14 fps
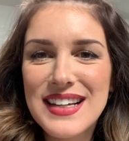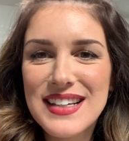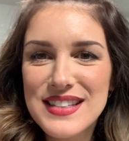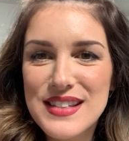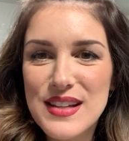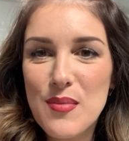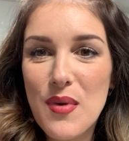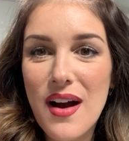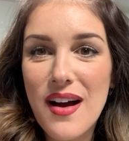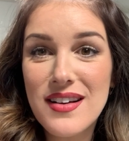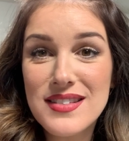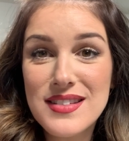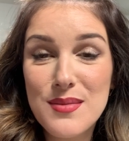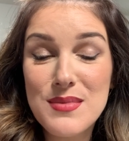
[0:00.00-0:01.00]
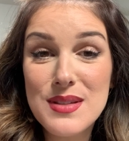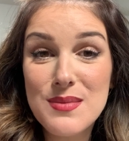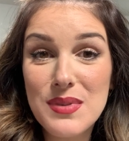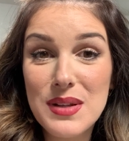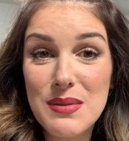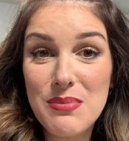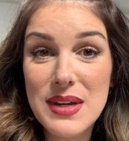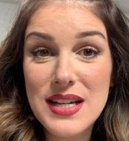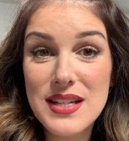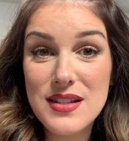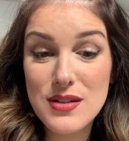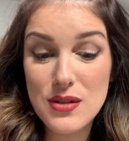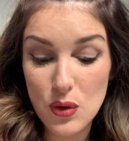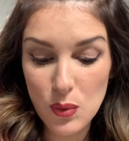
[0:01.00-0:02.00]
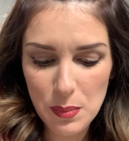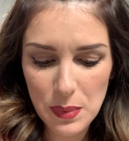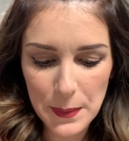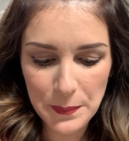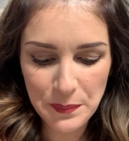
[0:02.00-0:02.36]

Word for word: some awesome split pea soup,